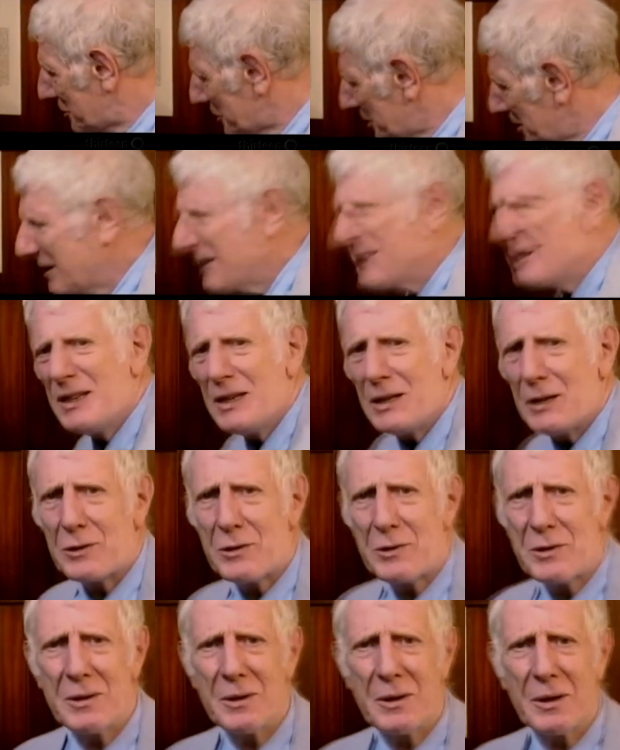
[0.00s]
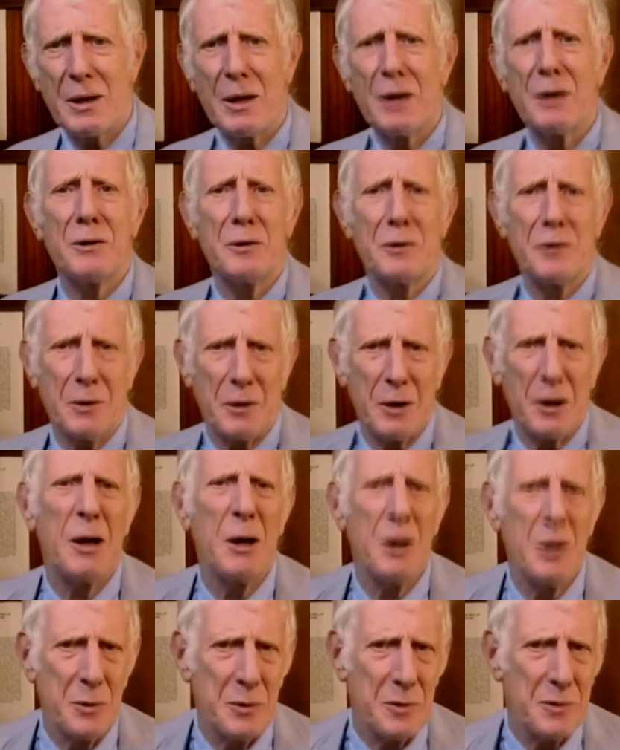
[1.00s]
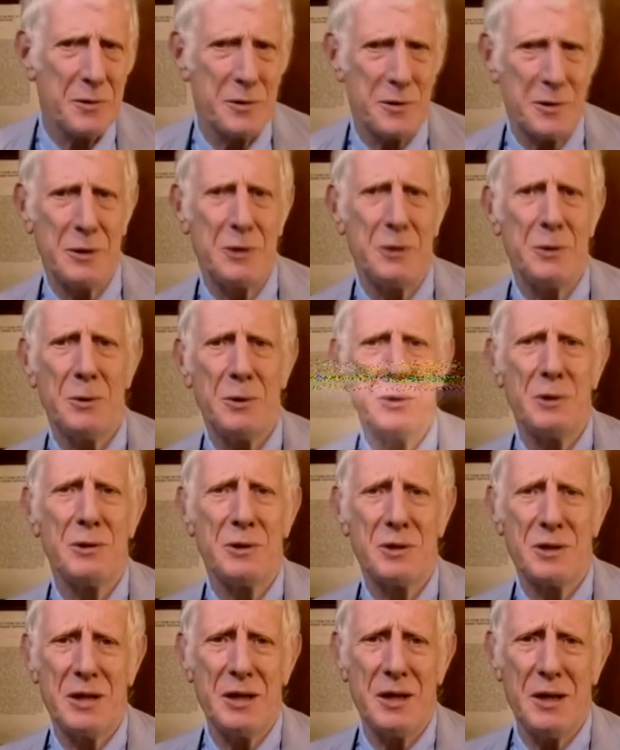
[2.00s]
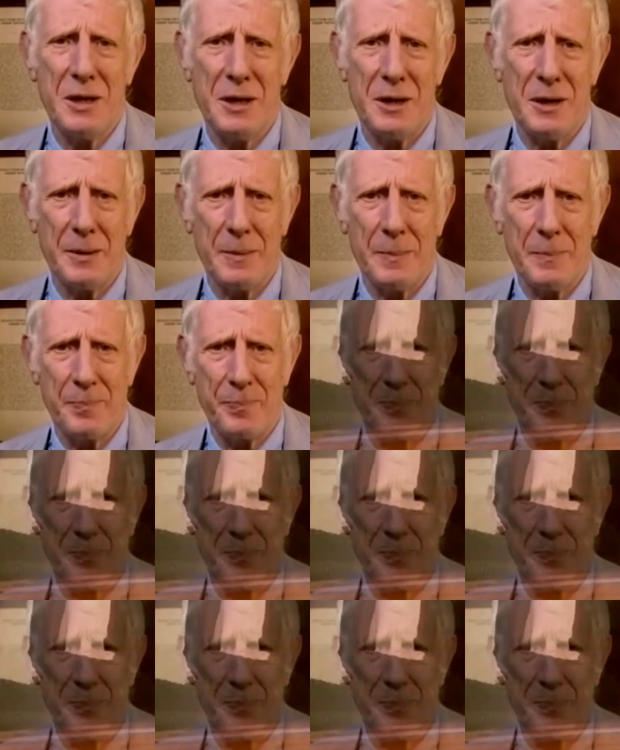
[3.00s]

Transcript: still exist under the clothes that you can see here.